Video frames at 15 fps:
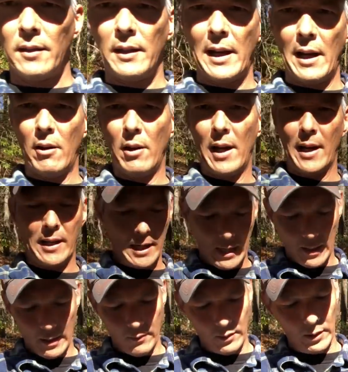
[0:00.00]
now I
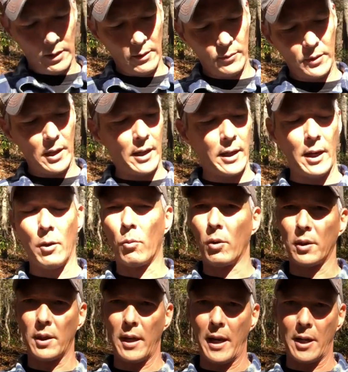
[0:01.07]
can't even lift it. I can't
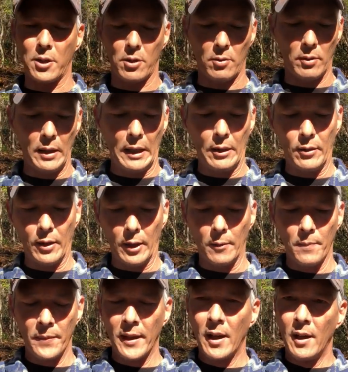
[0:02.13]
work the action or anything.